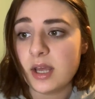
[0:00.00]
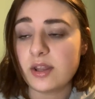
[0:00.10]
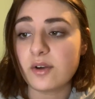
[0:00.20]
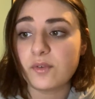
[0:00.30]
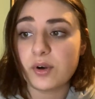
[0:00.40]

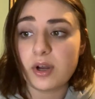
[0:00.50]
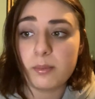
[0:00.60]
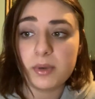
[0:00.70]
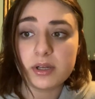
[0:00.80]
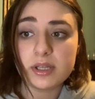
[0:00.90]
therefore not
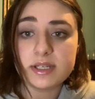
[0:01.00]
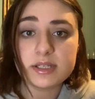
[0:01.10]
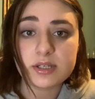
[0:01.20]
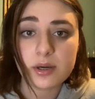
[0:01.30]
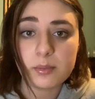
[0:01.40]
merely
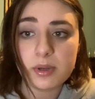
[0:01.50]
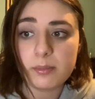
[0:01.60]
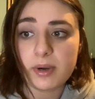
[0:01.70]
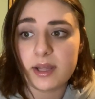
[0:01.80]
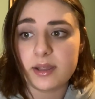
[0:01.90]
determined
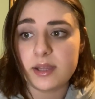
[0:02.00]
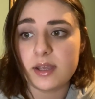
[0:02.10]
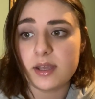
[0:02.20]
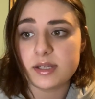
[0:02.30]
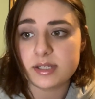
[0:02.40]
by
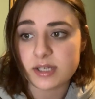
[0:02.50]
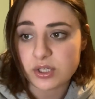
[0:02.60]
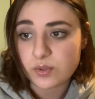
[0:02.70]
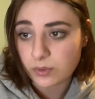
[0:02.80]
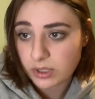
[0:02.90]
the
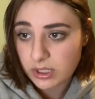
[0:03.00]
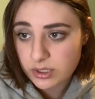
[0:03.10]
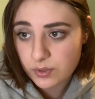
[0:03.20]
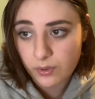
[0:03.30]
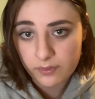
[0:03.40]
instinctual
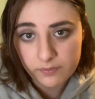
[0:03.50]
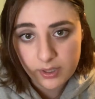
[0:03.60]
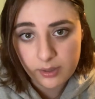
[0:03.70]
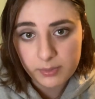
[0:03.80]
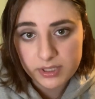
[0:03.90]
needs or
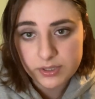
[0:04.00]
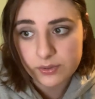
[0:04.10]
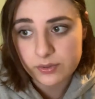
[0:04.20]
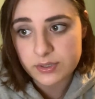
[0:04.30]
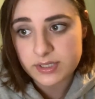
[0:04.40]

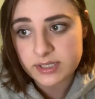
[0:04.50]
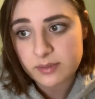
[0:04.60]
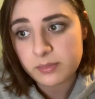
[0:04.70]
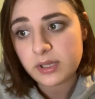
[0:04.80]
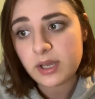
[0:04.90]
environmental
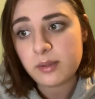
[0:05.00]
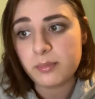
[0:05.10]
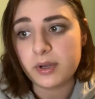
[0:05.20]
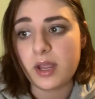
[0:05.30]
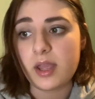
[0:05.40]
stimuli,
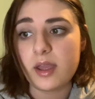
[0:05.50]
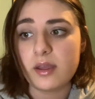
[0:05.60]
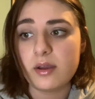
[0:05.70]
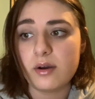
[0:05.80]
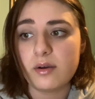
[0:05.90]
but
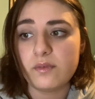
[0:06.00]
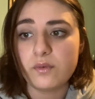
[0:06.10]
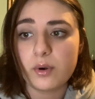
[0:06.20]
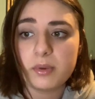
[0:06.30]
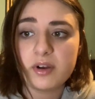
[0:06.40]
a
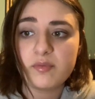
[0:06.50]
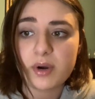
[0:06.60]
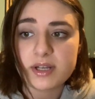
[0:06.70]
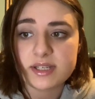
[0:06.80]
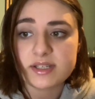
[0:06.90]
formative
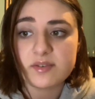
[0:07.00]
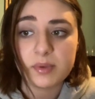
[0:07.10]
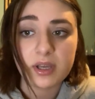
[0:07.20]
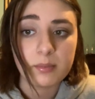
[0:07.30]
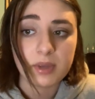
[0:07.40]
process of
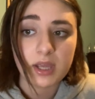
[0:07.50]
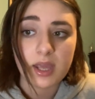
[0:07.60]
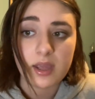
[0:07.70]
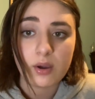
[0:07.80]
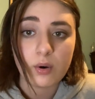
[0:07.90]
becoming
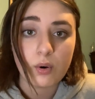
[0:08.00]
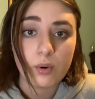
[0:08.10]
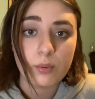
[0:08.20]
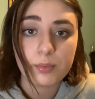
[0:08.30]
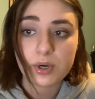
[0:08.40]
a
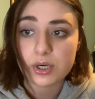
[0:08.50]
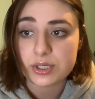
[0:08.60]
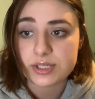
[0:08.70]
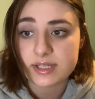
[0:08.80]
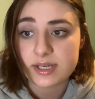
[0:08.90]
whole
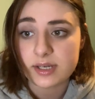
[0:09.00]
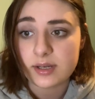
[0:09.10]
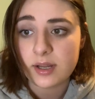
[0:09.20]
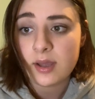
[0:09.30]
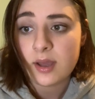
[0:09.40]
person.